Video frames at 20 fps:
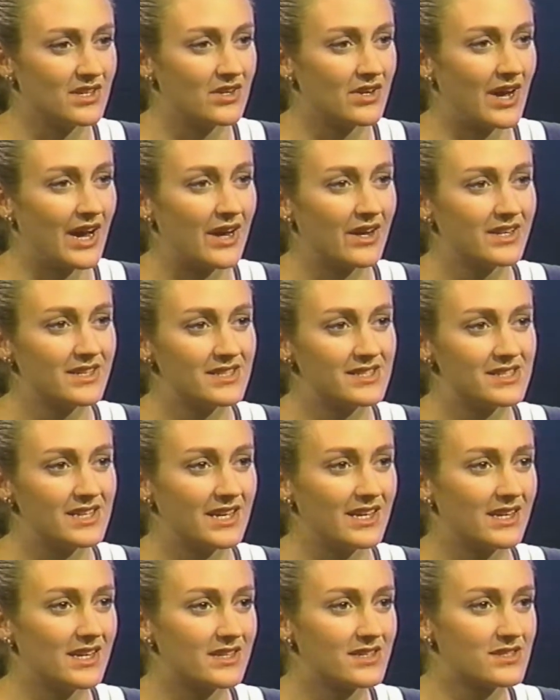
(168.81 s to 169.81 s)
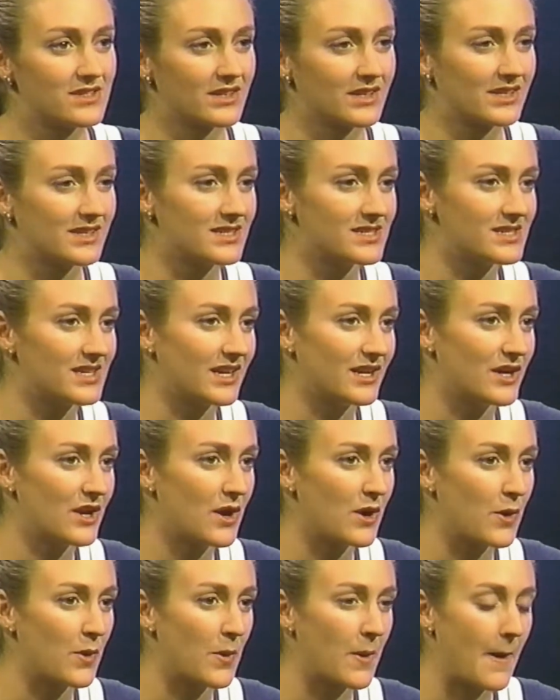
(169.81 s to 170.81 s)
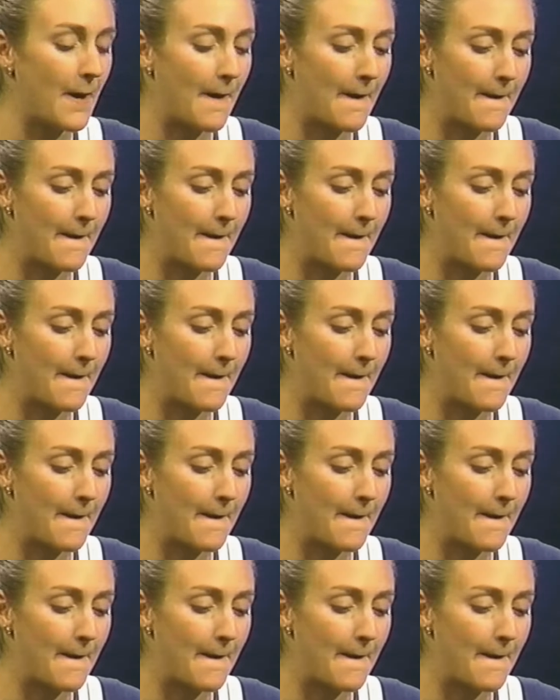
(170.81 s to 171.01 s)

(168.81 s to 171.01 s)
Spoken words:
You know, I could say yes and I could say no.